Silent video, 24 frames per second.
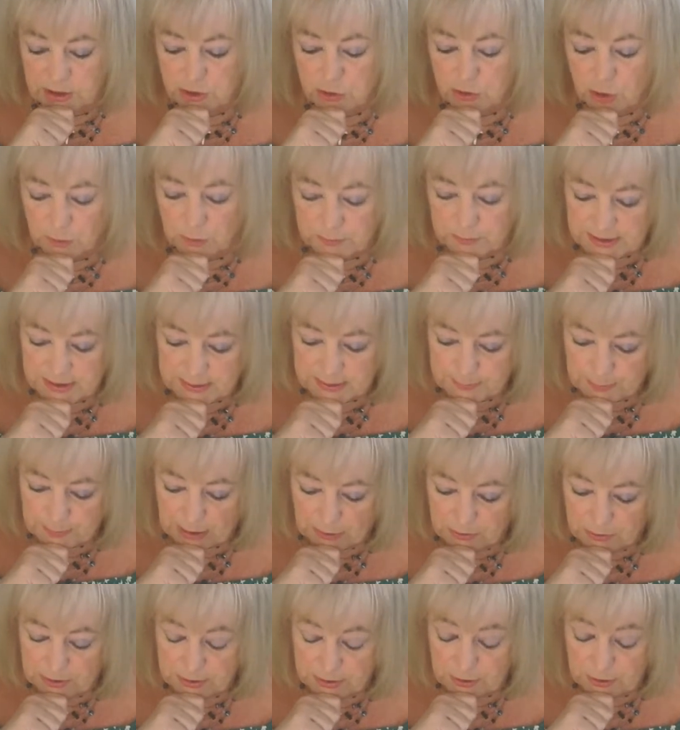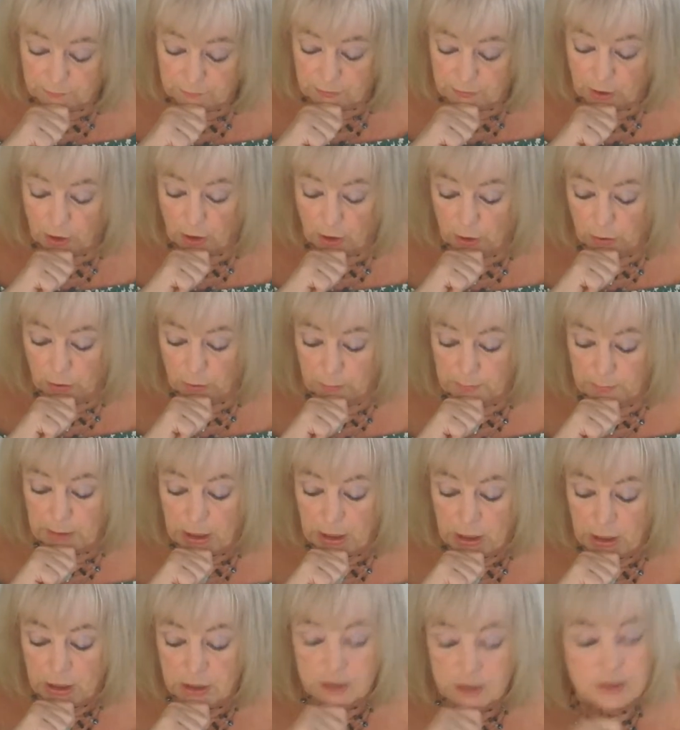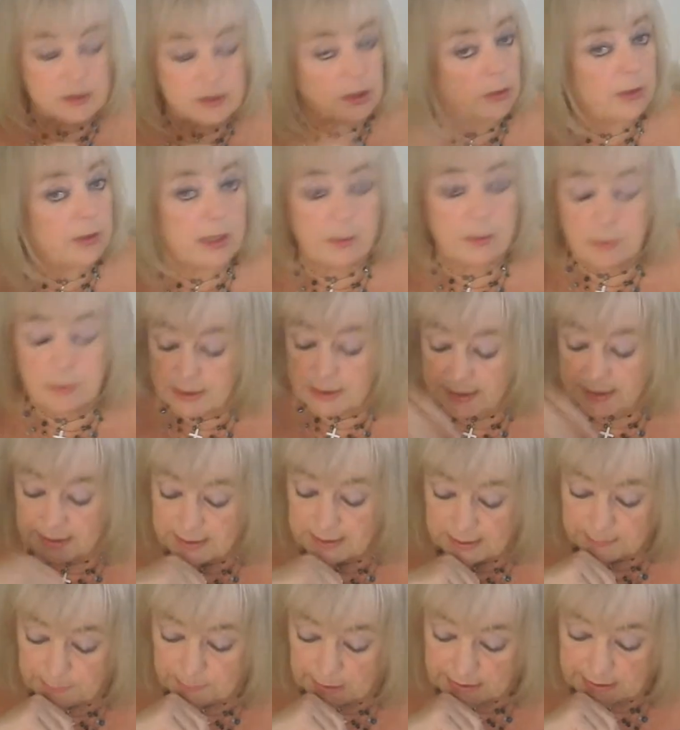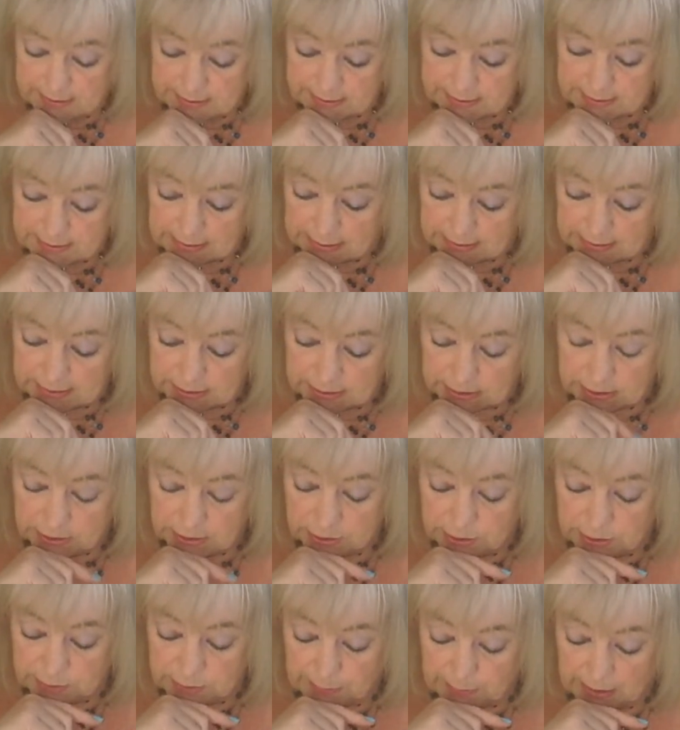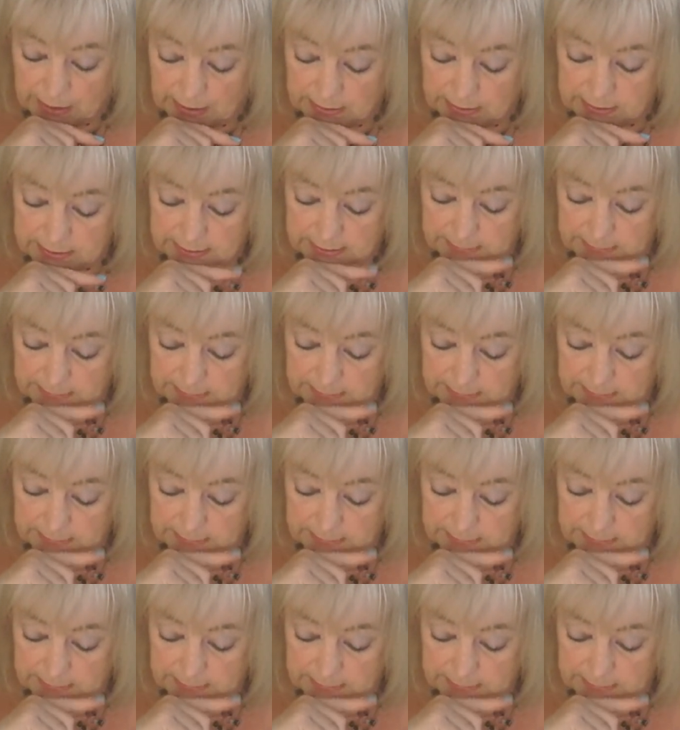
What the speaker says: dropped his parents off at home. So he was dismissed as a suspect.